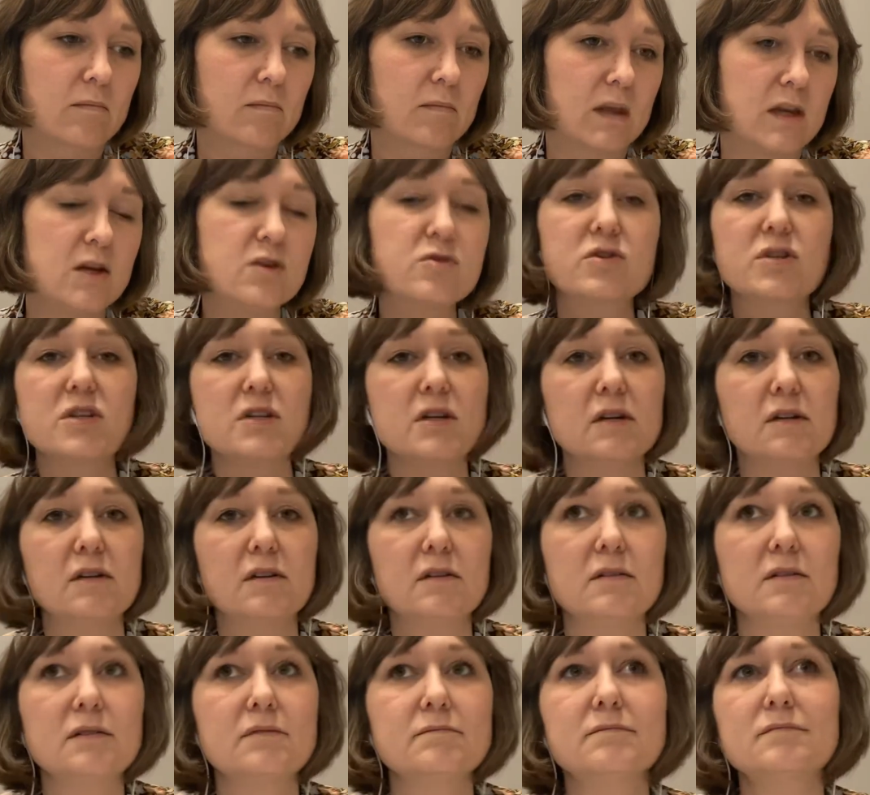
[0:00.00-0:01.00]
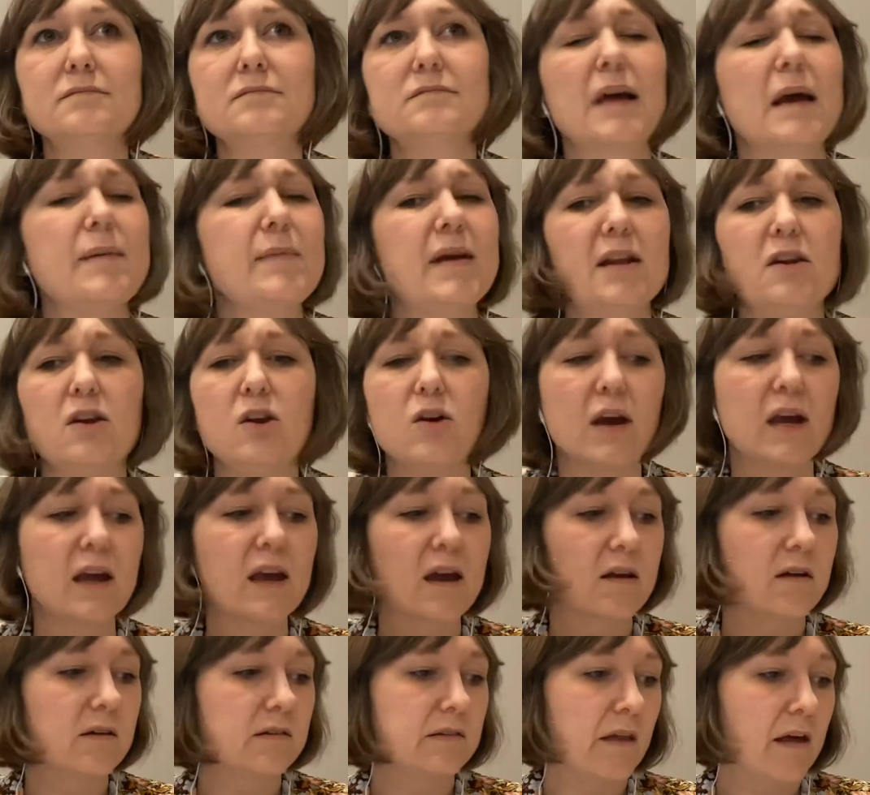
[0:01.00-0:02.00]
you can
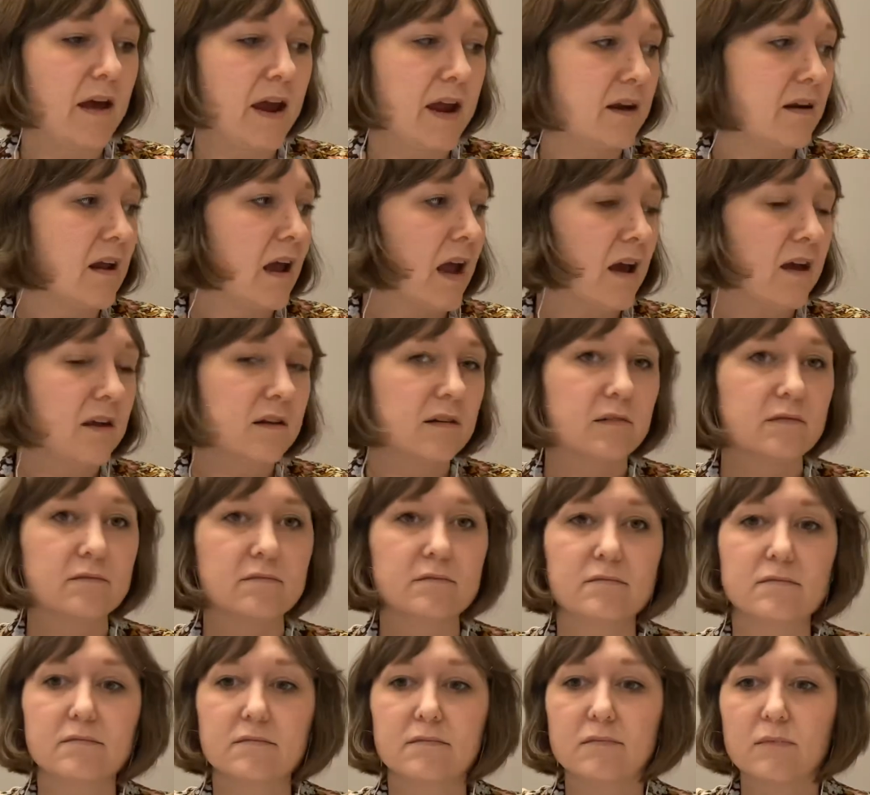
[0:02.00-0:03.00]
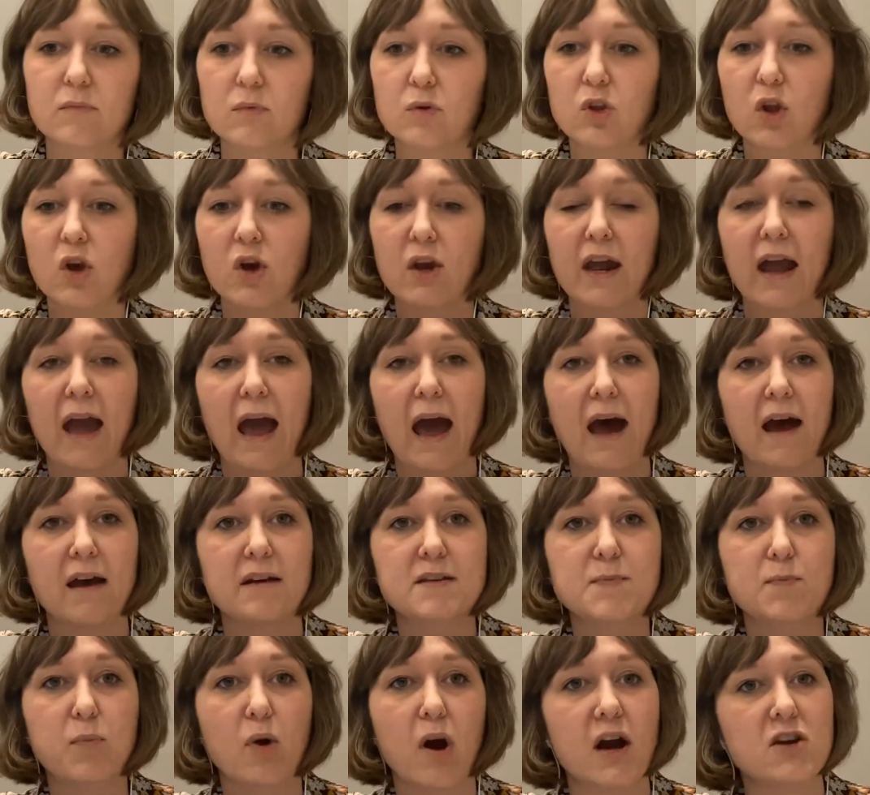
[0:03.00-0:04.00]
get online and look
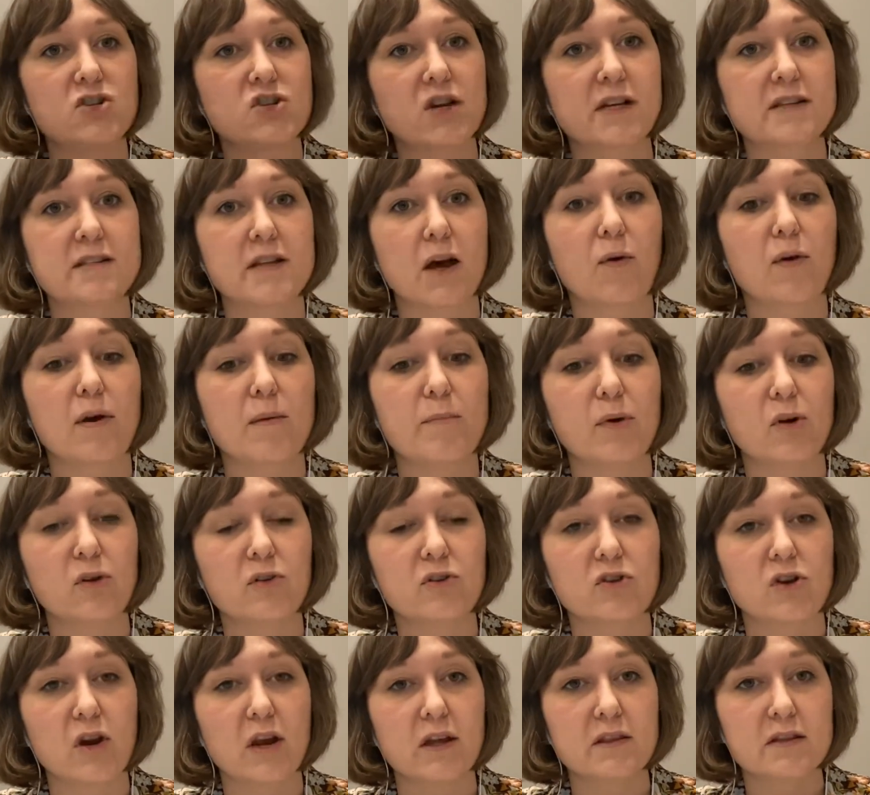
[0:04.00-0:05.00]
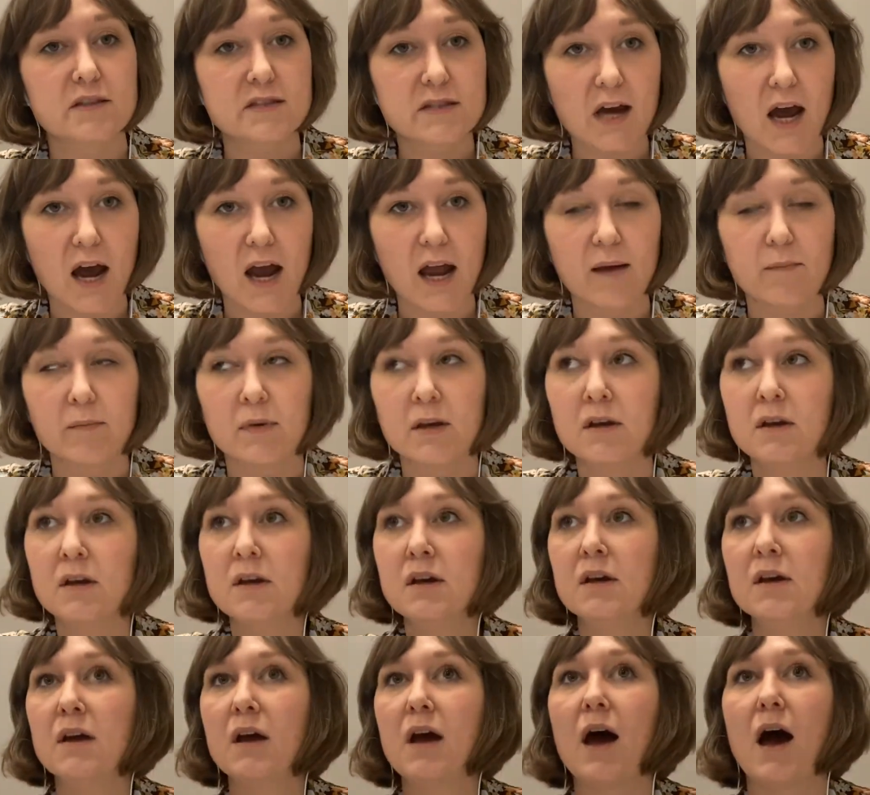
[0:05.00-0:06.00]
at projects that were built during this time,
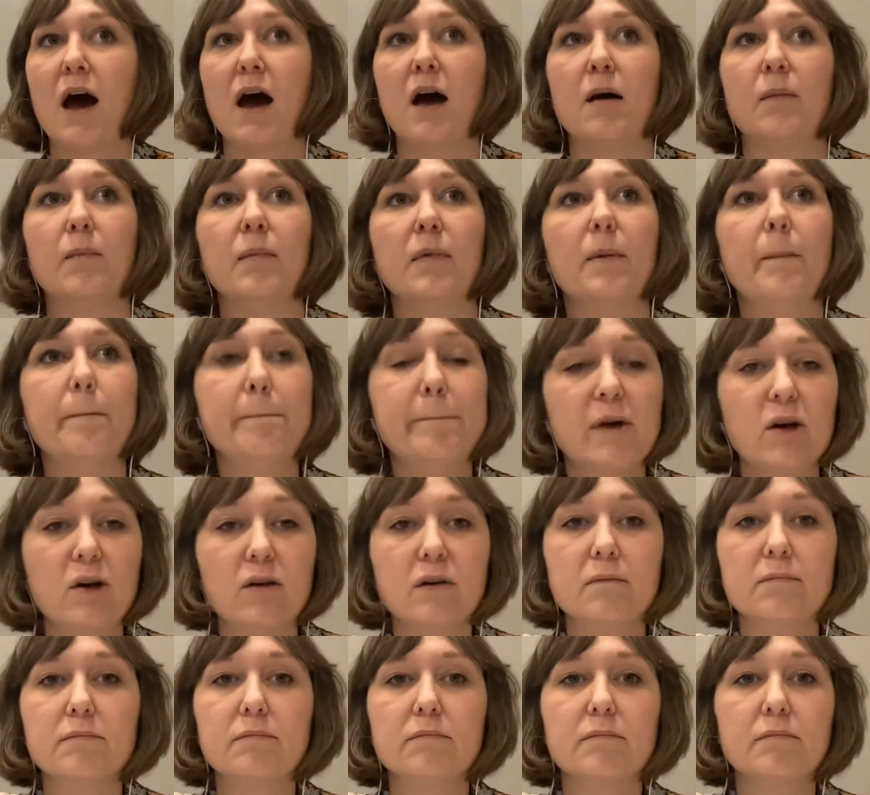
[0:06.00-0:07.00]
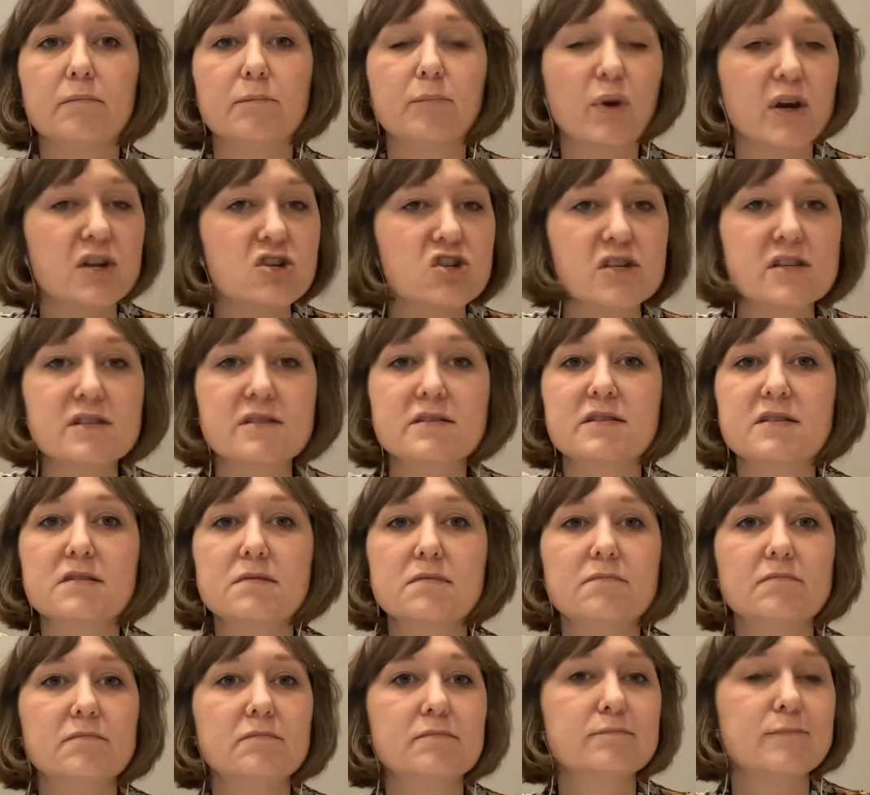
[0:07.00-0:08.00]
built bridges,
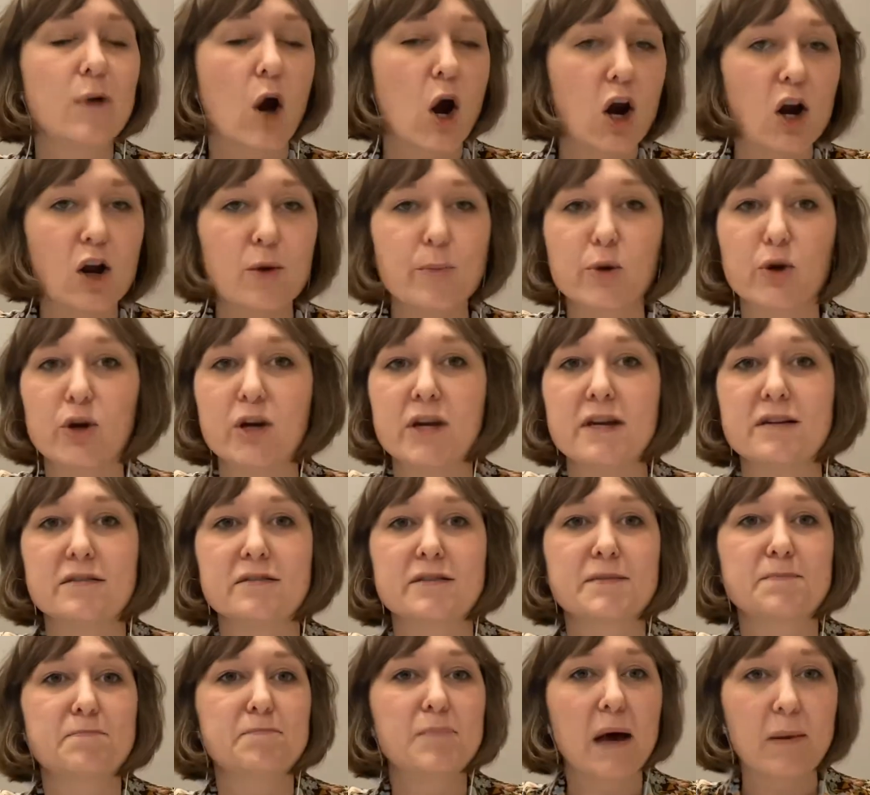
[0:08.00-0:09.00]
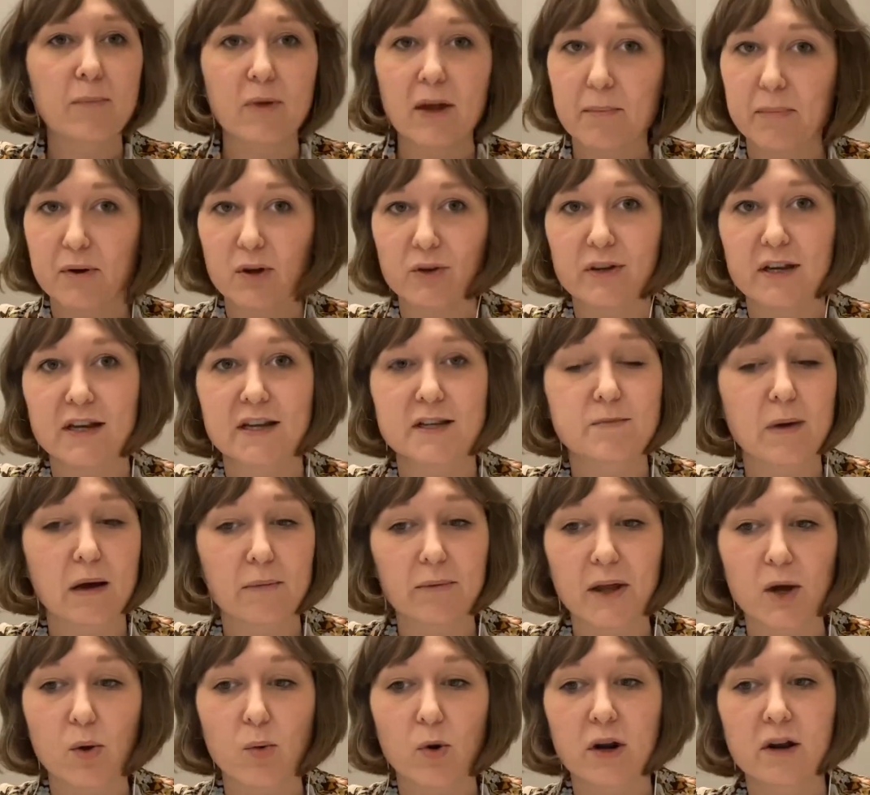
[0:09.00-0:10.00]
armories, public buildings,
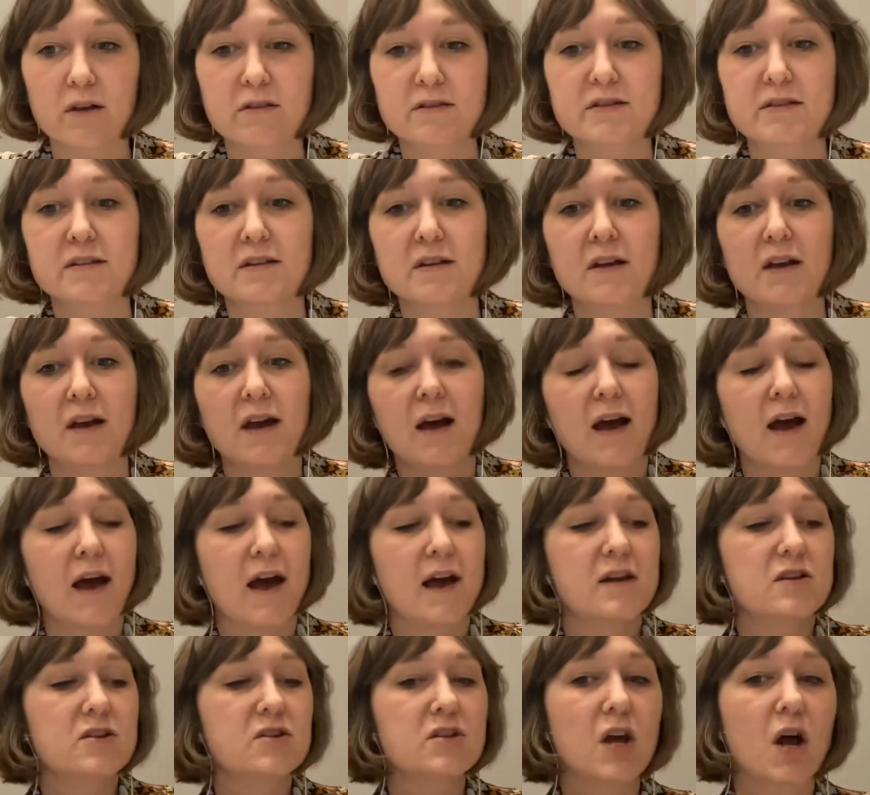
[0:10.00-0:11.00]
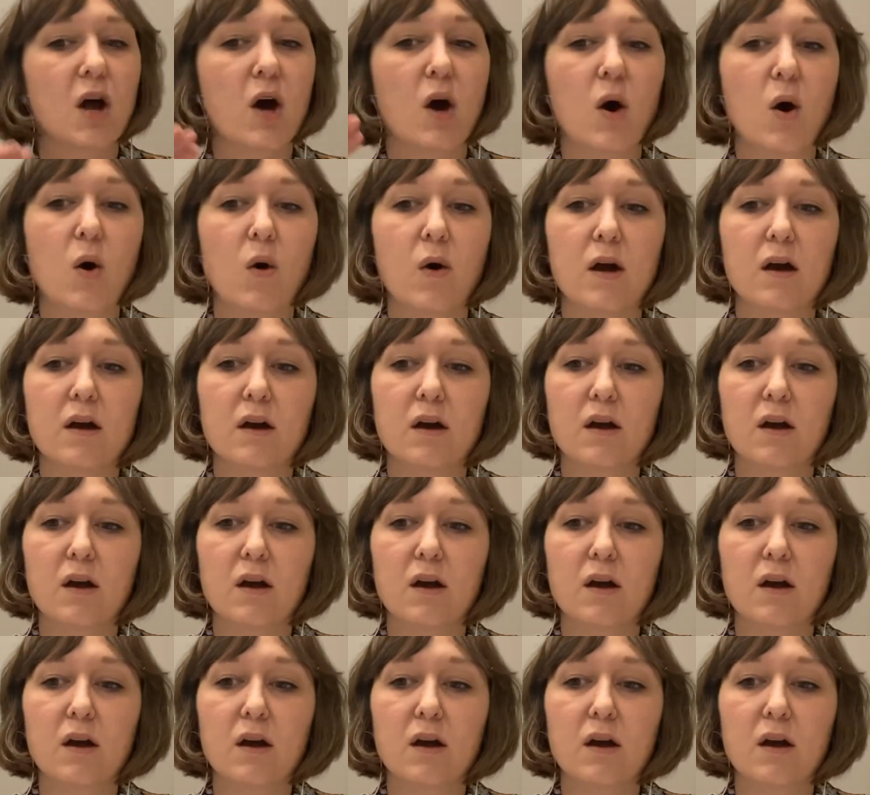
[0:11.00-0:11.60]
public works. So